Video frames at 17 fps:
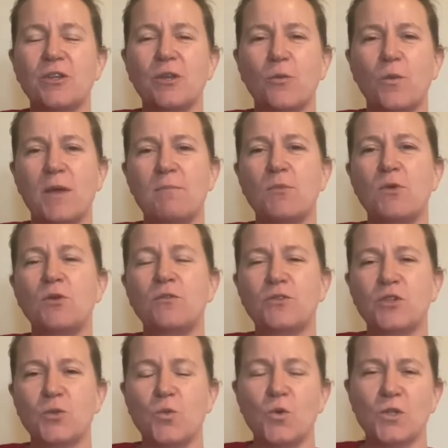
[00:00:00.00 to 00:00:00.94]
that we
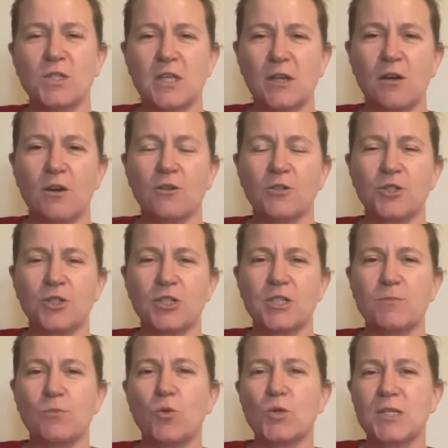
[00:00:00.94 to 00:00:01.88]
move towards a
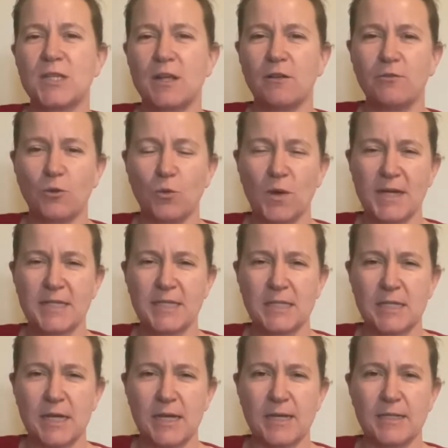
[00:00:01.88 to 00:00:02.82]
conscious, more self-aware
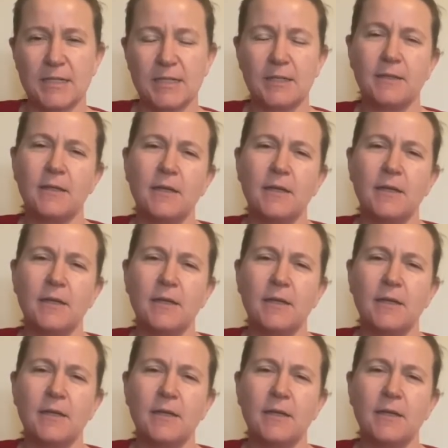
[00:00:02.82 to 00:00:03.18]
state.